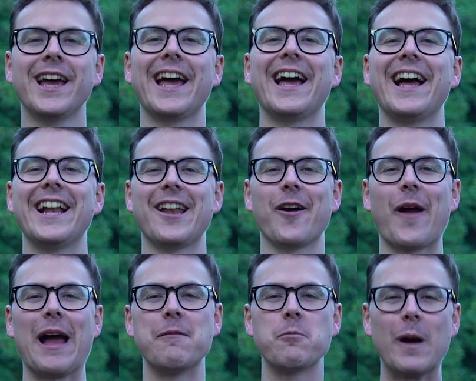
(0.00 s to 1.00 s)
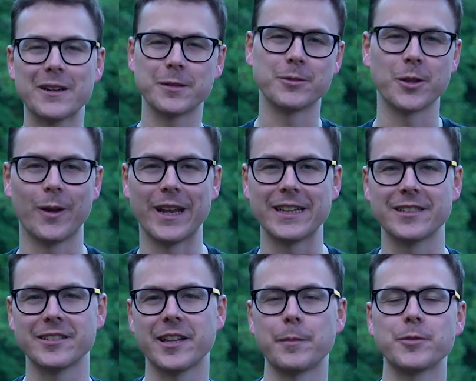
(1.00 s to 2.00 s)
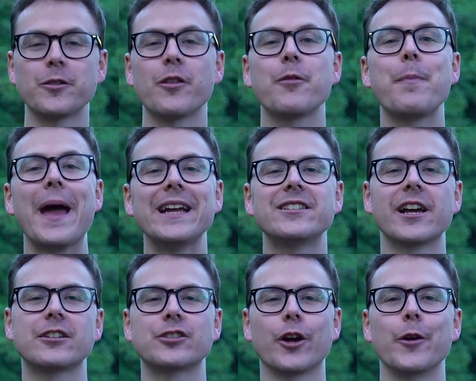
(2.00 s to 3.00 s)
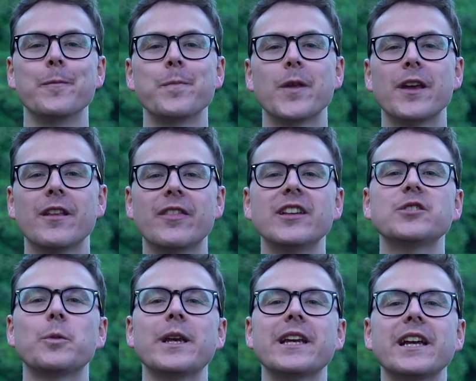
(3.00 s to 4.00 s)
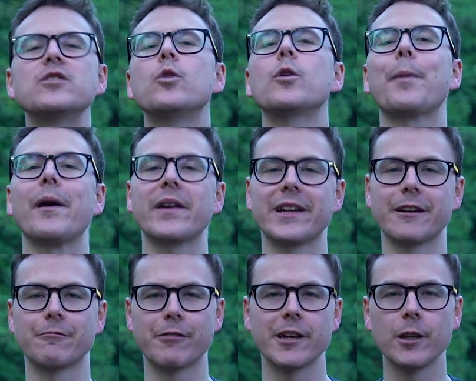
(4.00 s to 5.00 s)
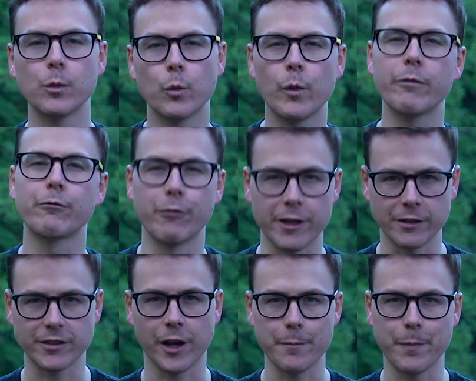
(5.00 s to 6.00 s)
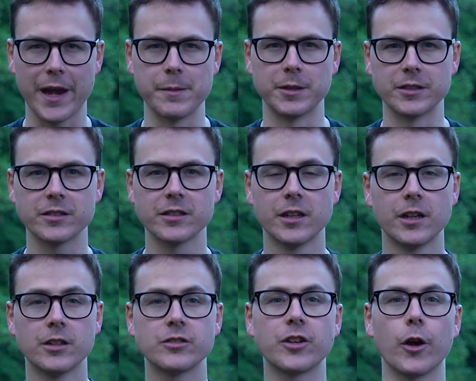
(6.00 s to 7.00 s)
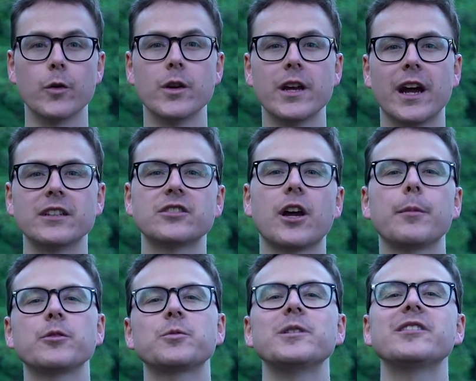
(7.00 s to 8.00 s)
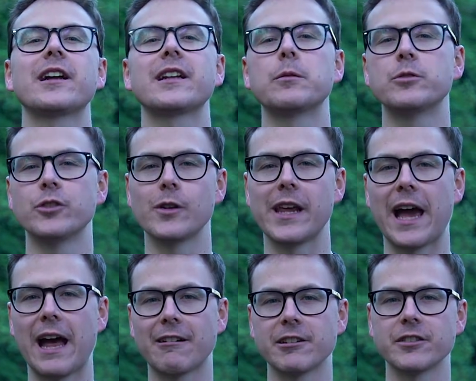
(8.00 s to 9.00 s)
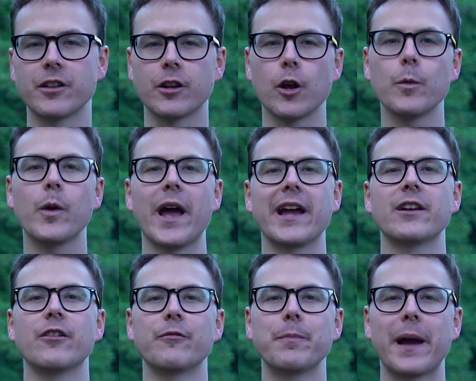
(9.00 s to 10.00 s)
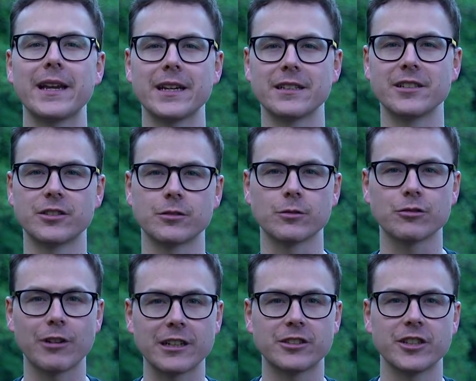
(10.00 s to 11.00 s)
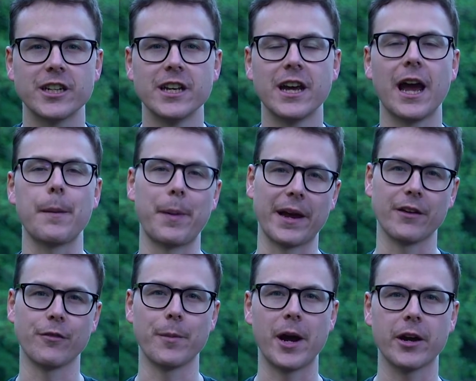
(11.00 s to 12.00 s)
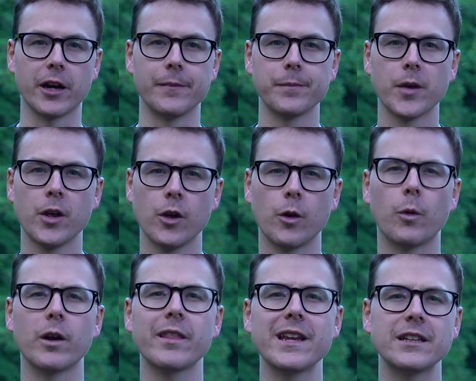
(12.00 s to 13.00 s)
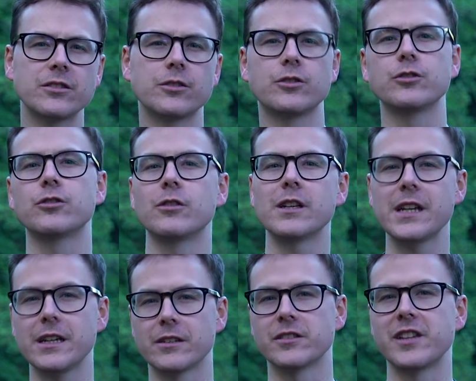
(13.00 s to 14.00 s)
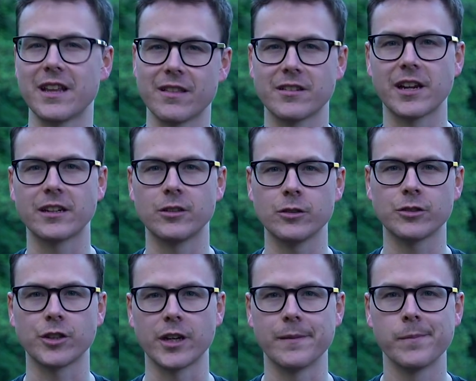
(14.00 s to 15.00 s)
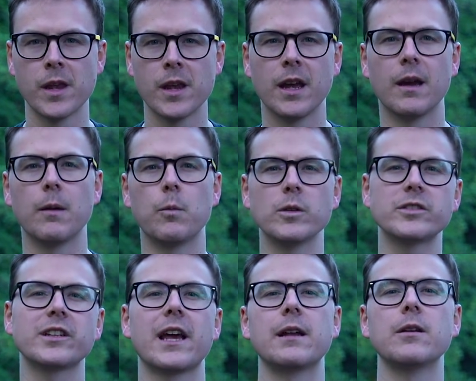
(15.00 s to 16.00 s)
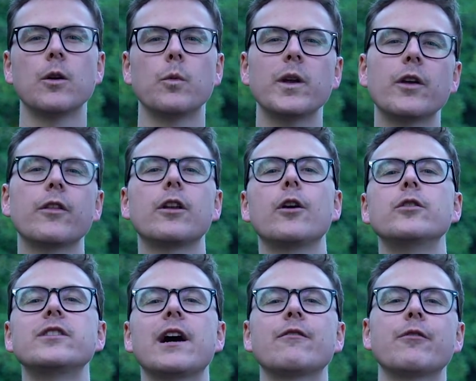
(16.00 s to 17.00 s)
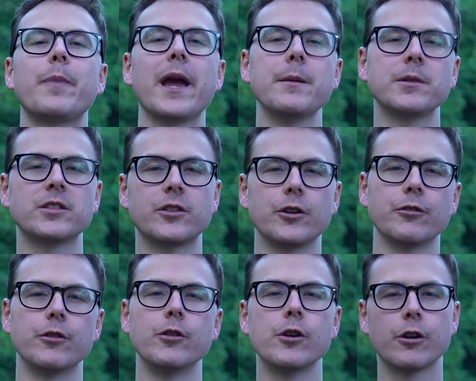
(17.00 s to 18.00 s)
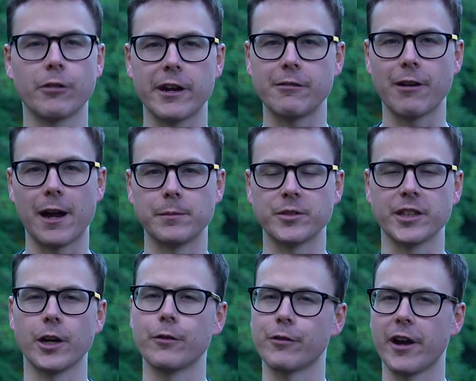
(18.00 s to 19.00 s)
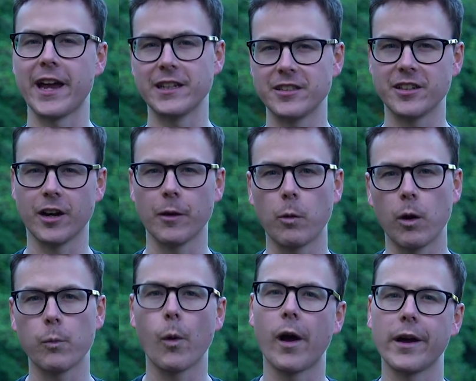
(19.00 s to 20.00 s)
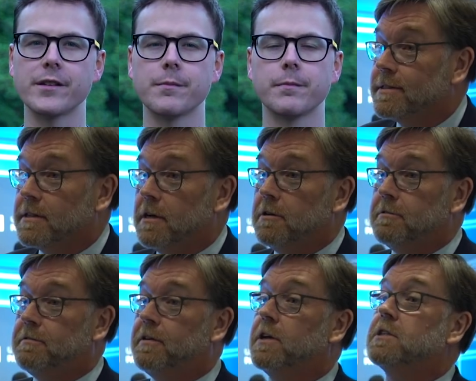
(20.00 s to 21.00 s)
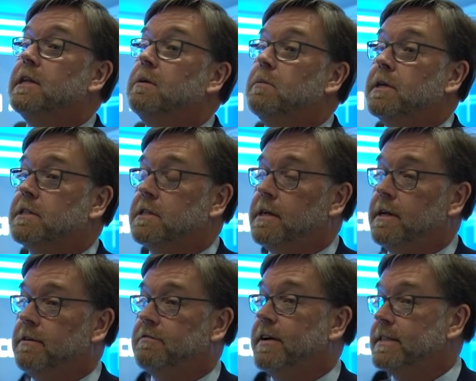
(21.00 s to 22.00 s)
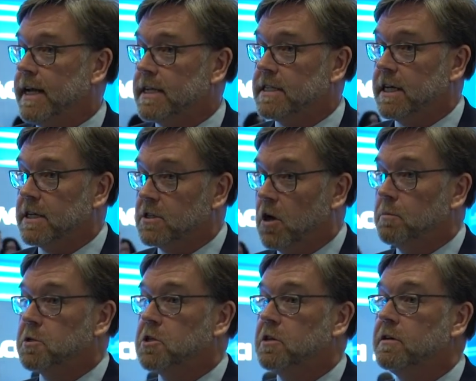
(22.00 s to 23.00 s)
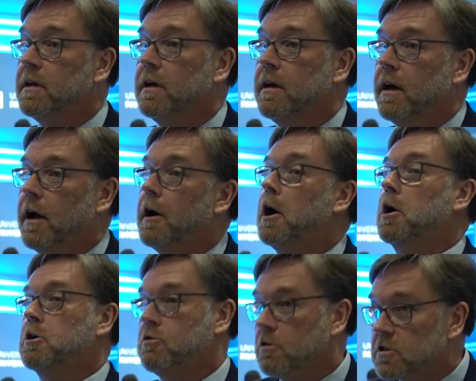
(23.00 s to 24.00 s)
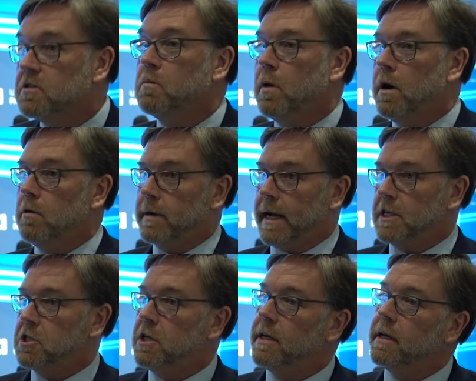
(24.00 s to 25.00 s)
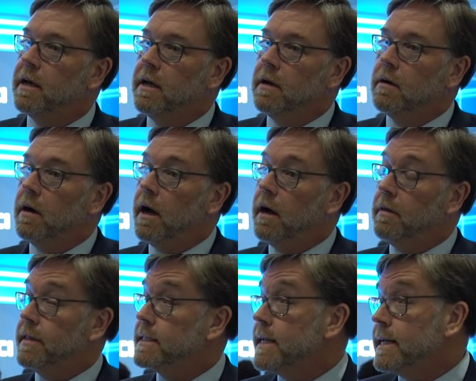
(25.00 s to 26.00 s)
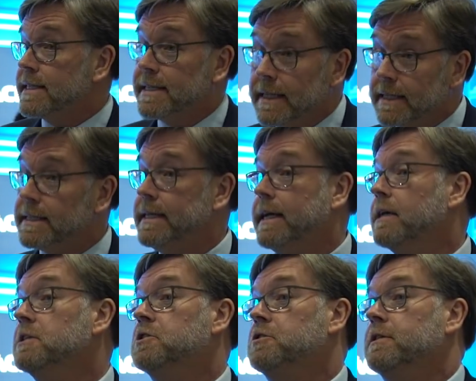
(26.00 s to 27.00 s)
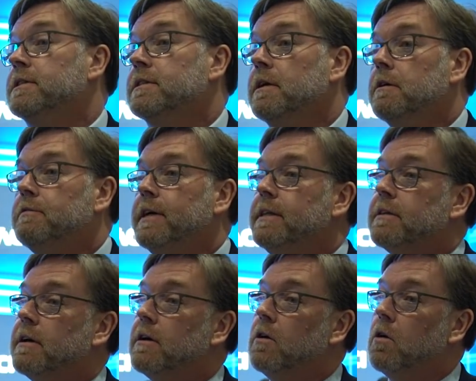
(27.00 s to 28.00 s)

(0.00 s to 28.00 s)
Hello and welcome to our latest episode of the Paytech Show. This week, it's all about getting real with real-time payments. So, at Sibos, we sat down with Julie Harris, the Global Head of Banking Digital Strategy at Bank of America, who are one of the institutional leaders in the technology. And once again, we got the lowdown from payments guru Craig Ramsey over at ACI Worldwide. So firstly, we're seeing fantastic adoption across the world, actually. There's now 60 countries that are either